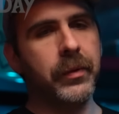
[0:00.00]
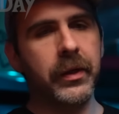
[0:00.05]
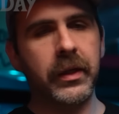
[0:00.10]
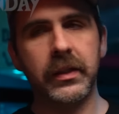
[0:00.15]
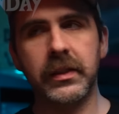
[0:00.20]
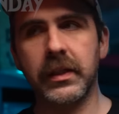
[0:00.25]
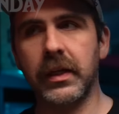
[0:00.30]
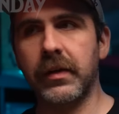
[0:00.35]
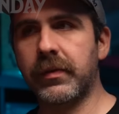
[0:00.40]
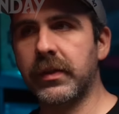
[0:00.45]

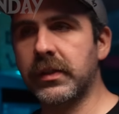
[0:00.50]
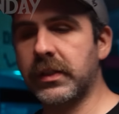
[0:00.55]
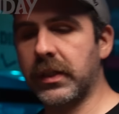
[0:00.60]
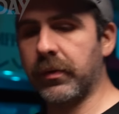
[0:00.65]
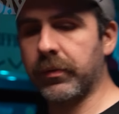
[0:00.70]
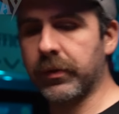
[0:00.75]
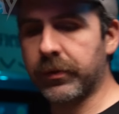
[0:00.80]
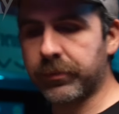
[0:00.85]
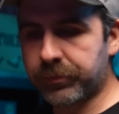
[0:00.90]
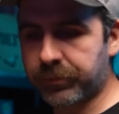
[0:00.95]
My guy
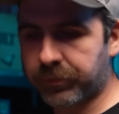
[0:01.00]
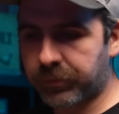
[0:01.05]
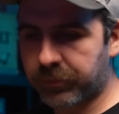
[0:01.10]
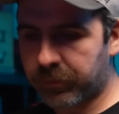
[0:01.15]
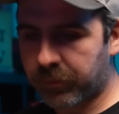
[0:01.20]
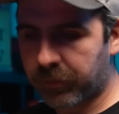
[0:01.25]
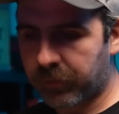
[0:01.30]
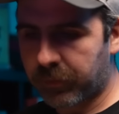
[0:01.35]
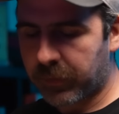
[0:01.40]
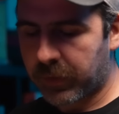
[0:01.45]
gains
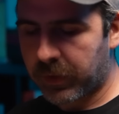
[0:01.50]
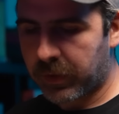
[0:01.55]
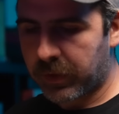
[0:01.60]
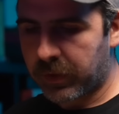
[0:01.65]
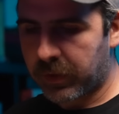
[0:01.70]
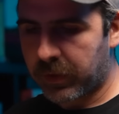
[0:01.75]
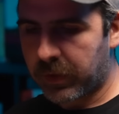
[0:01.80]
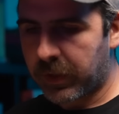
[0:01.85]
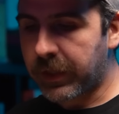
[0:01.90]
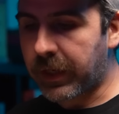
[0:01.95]
get +2
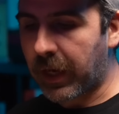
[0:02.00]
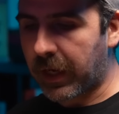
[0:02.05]
defense?